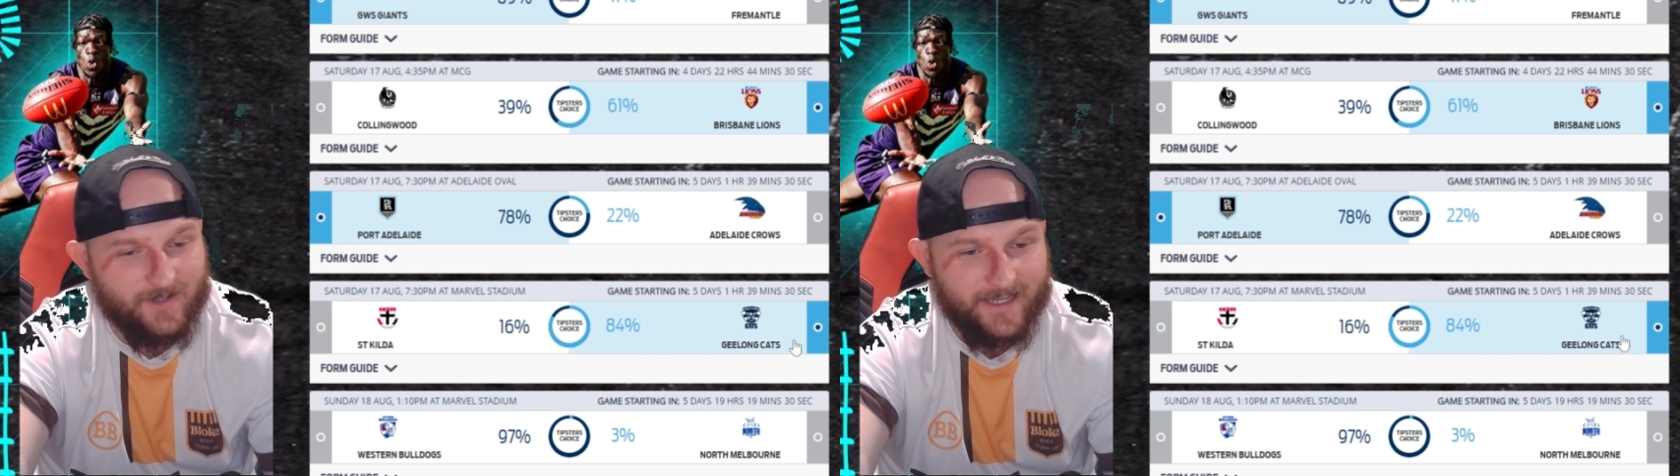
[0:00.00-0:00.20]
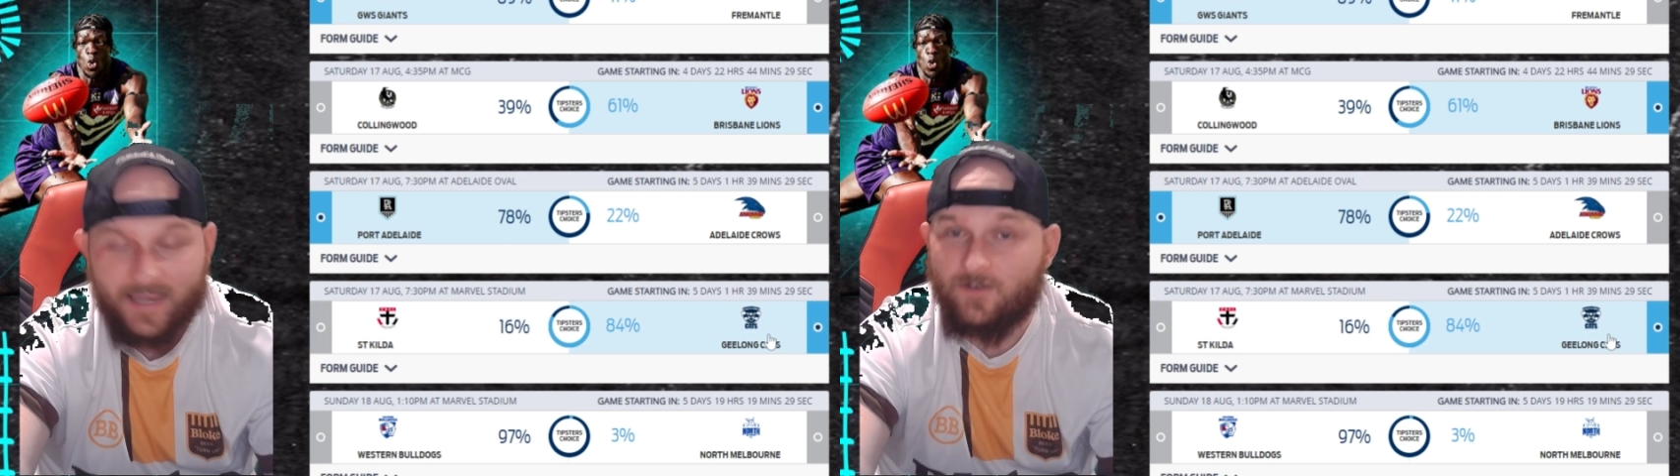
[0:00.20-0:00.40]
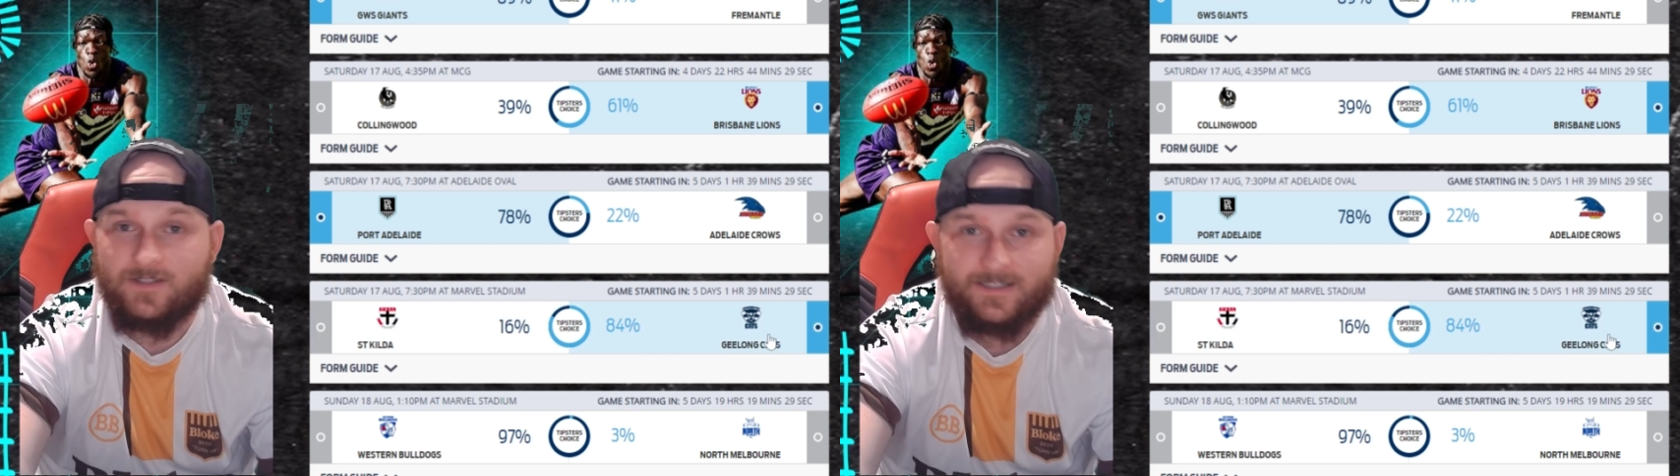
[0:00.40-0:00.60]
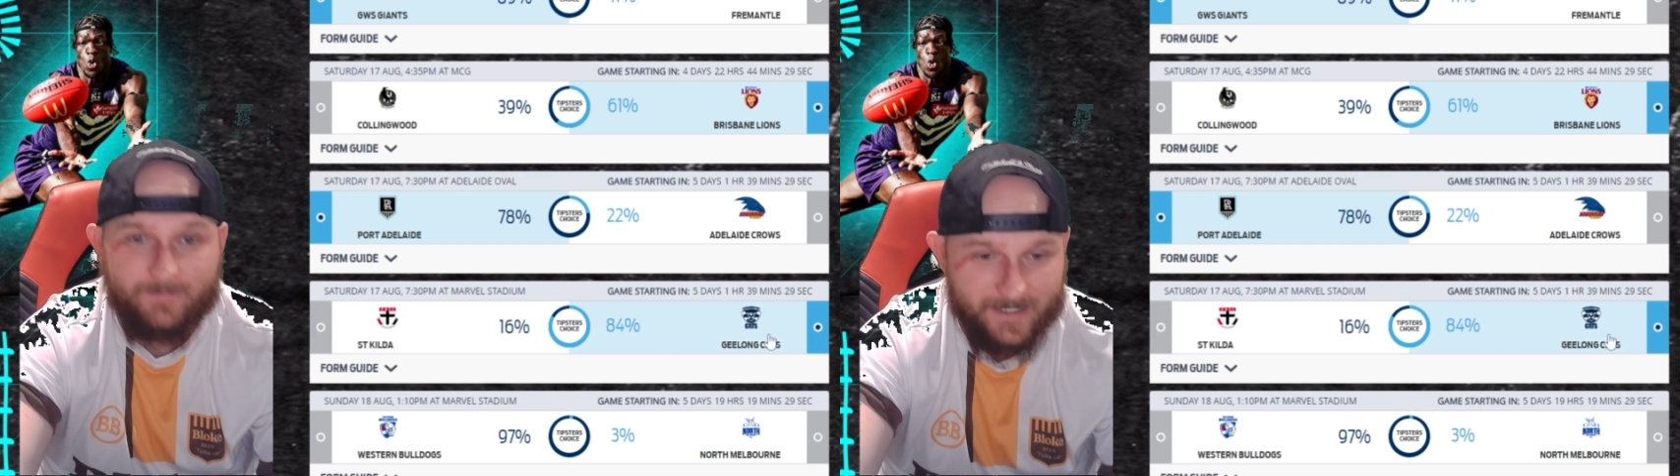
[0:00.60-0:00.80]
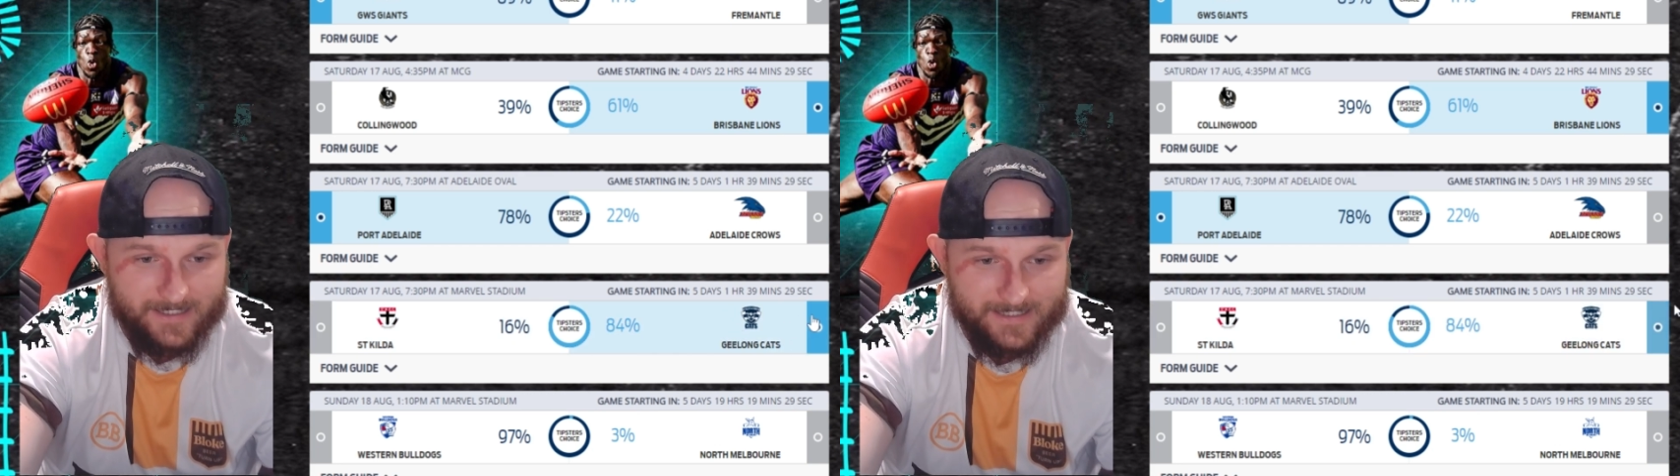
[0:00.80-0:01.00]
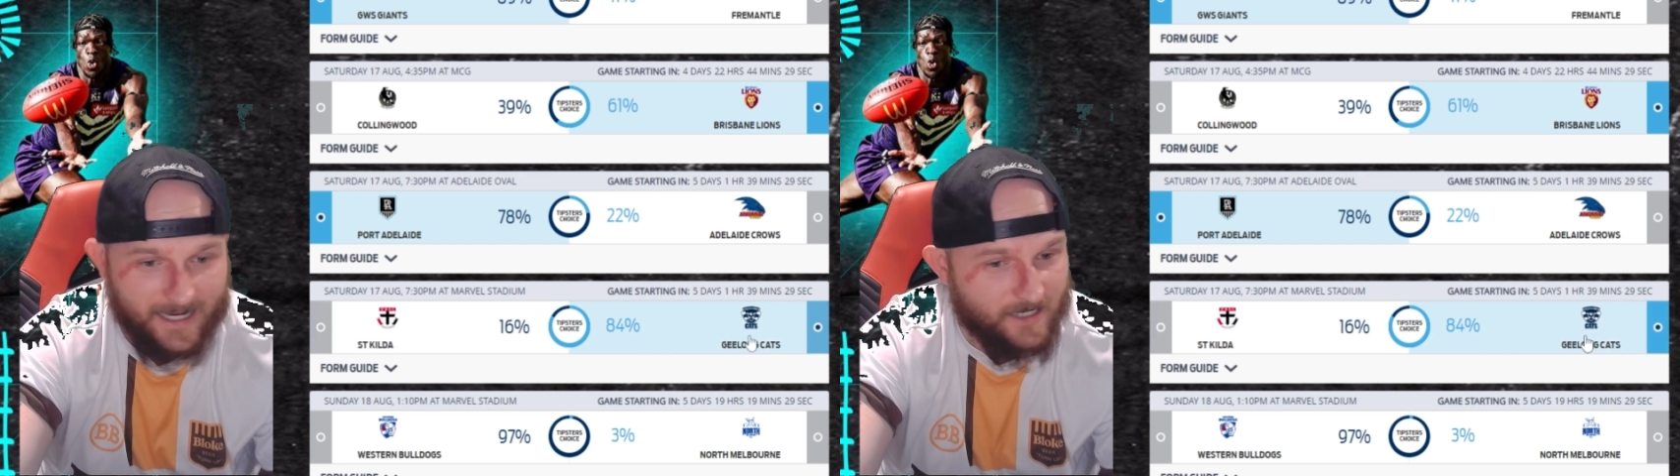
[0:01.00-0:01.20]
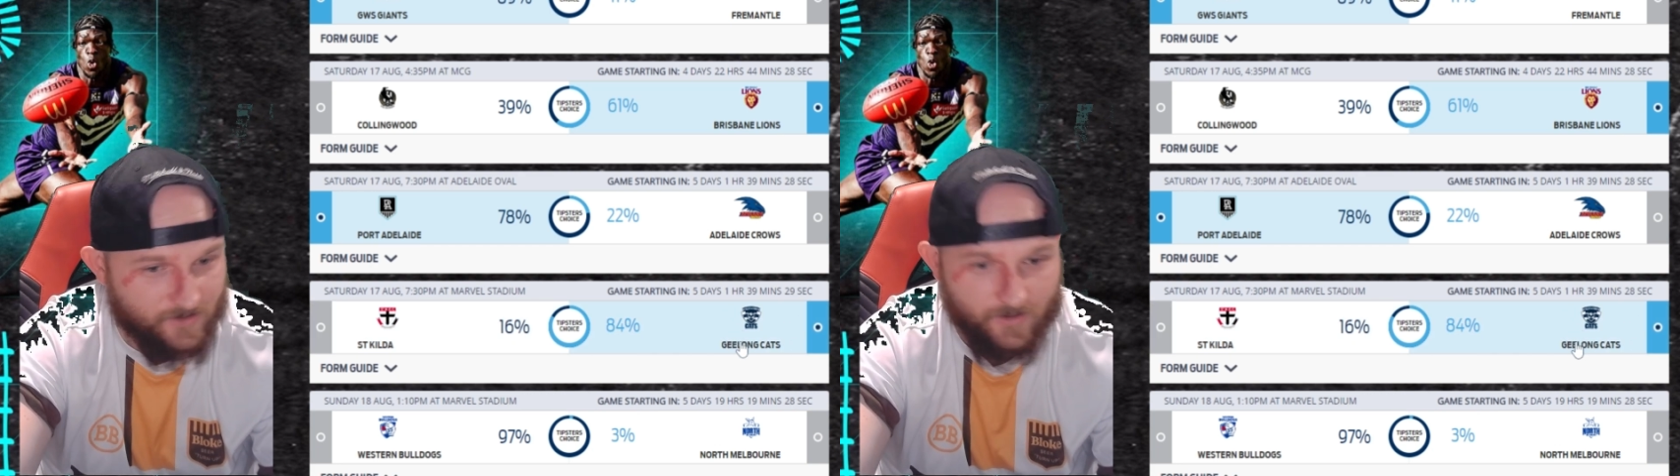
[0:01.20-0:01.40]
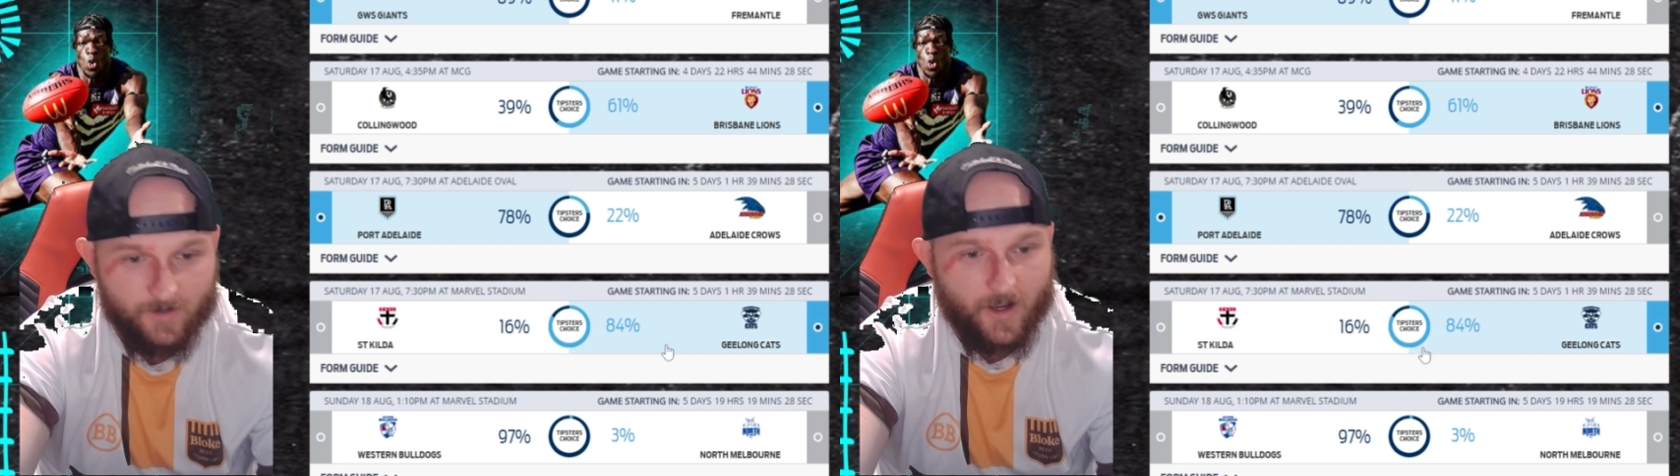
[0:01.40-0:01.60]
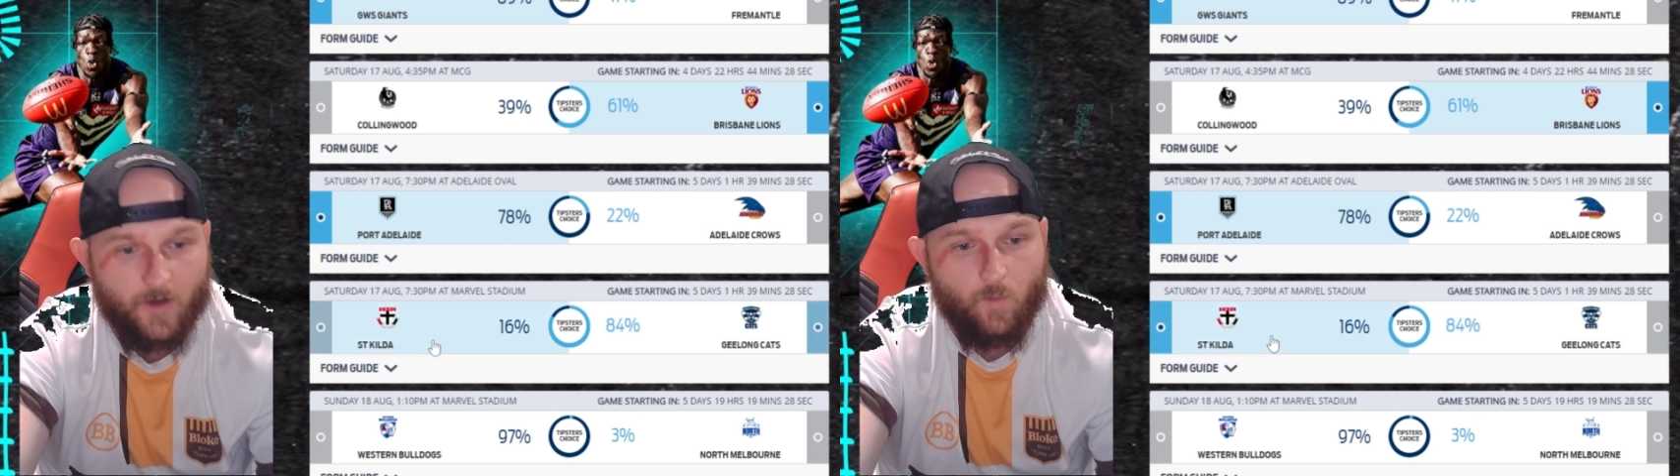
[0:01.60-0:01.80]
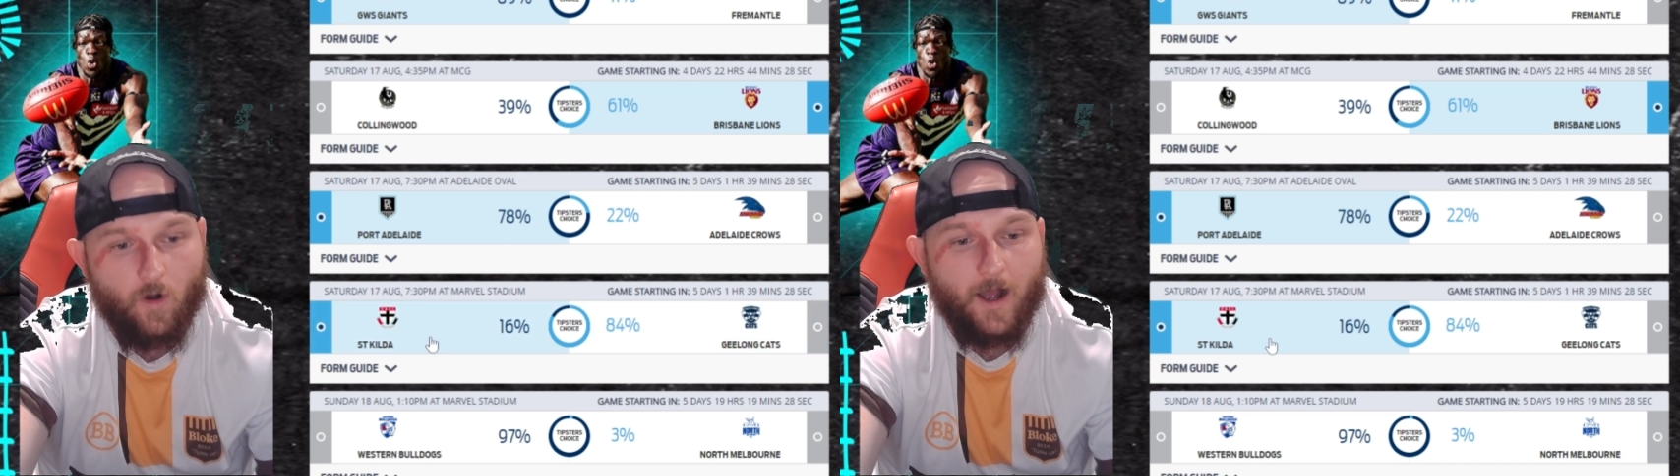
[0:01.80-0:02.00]
I cannot speak today. Do not
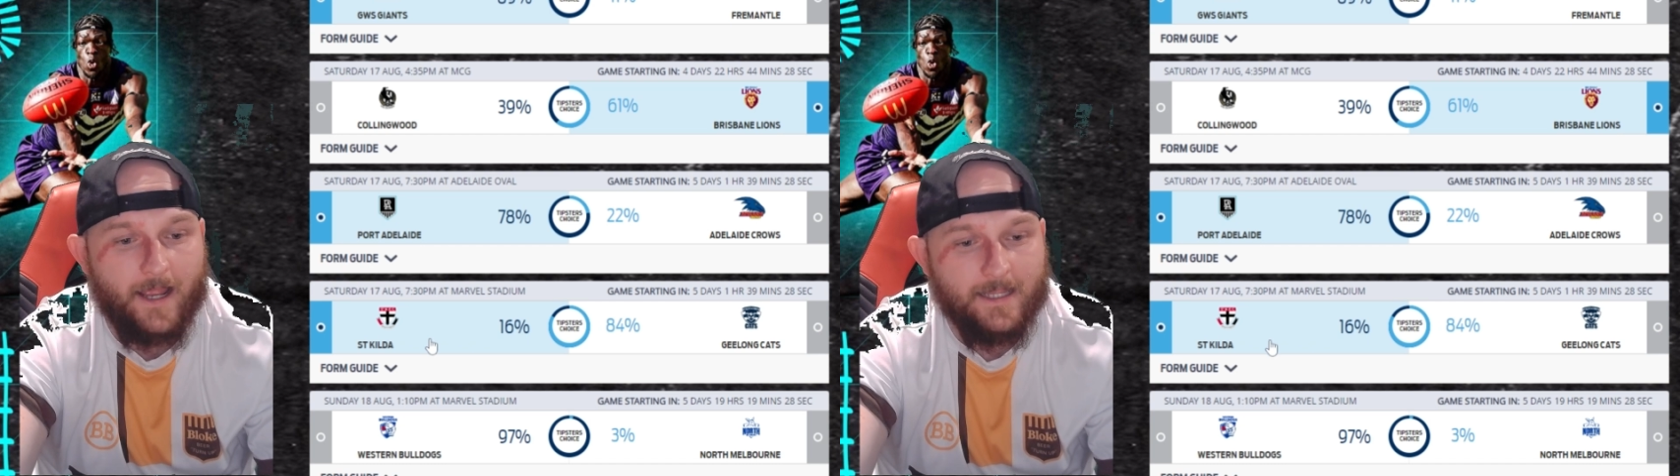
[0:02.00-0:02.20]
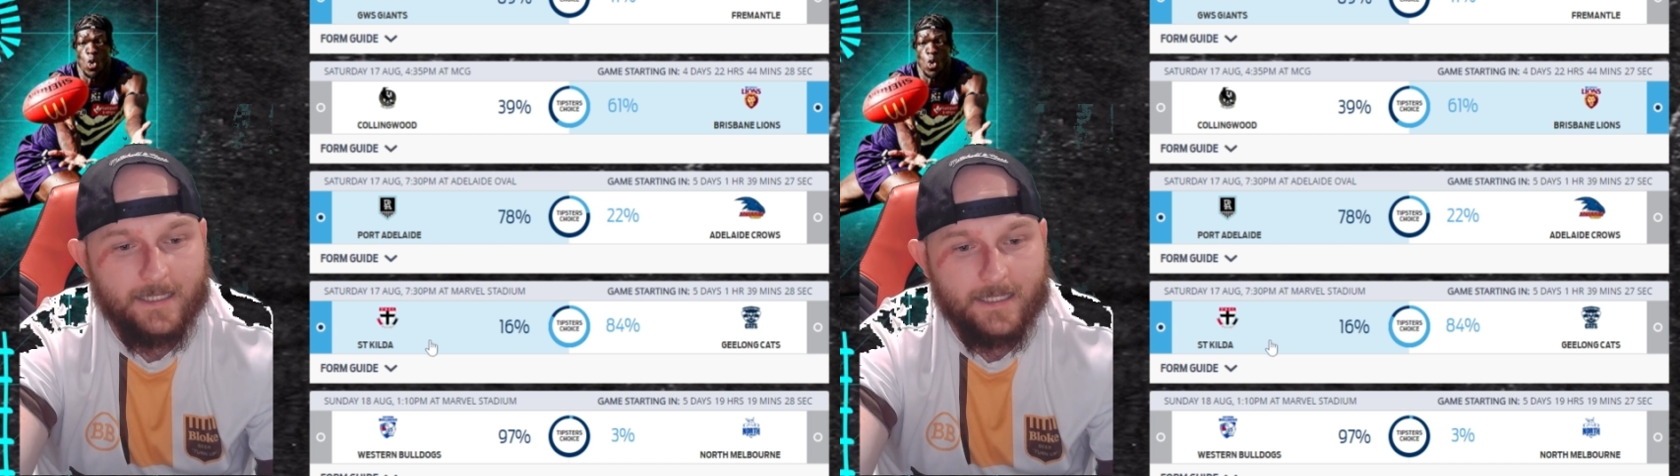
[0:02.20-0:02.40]
know why.